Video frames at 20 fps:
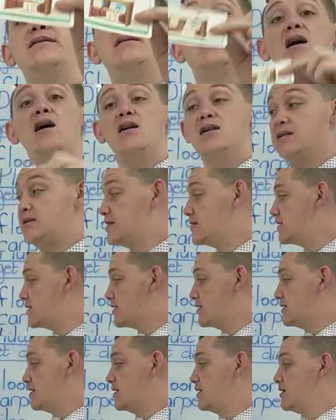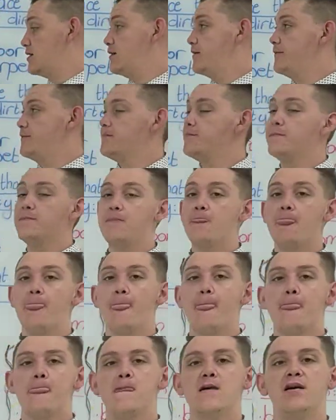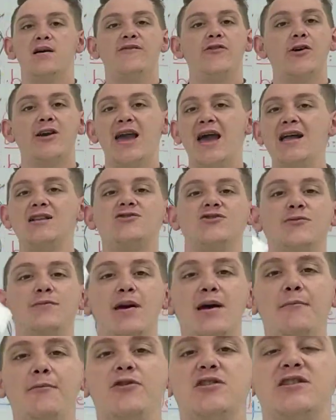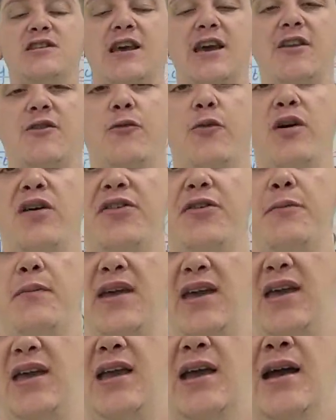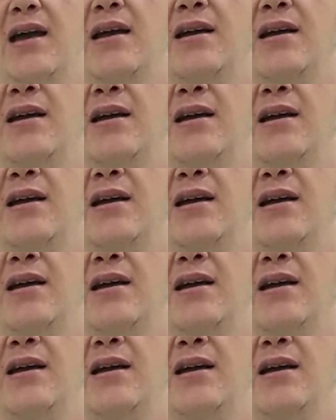Dust. If you can't remember, say it with me.